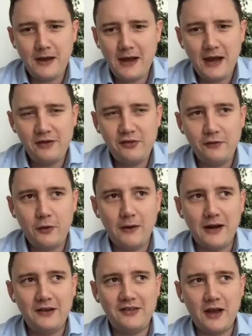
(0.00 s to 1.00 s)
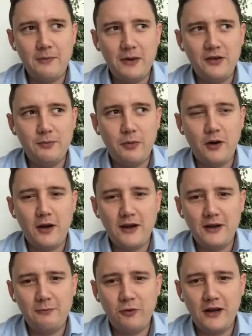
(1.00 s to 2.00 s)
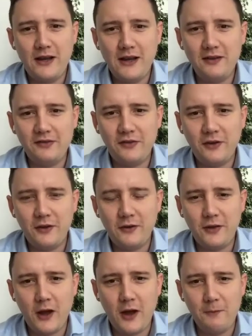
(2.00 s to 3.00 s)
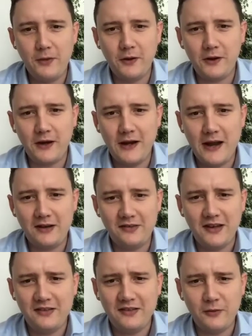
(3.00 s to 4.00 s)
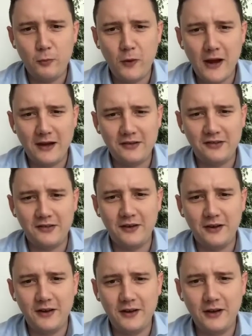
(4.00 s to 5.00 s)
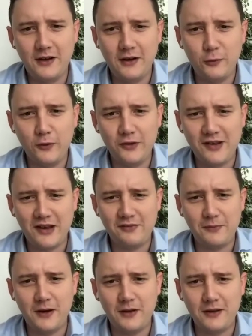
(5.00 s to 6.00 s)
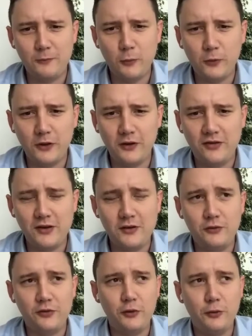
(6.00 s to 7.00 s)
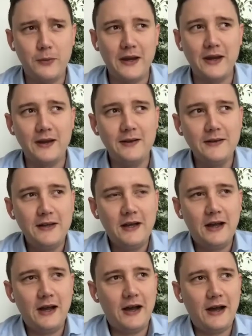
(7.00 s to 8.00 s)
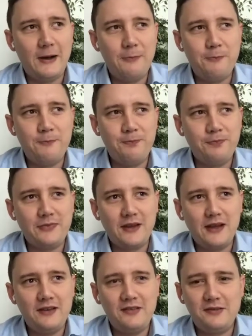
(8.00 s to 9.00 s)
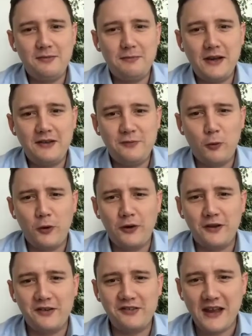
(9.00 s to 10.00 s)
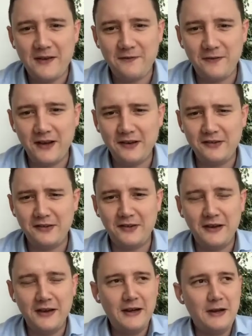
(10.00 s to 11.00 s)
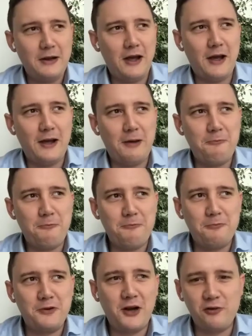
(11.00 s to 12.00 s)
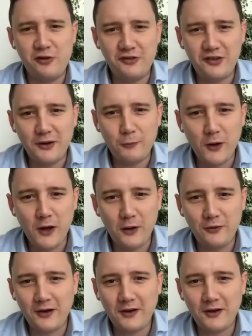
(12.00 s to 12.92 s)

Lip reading: As you've correctly said, I mean, Dubai really is the hub that connects East and West, and always has been. I think will continue to be. It's one of the safest countries in the world.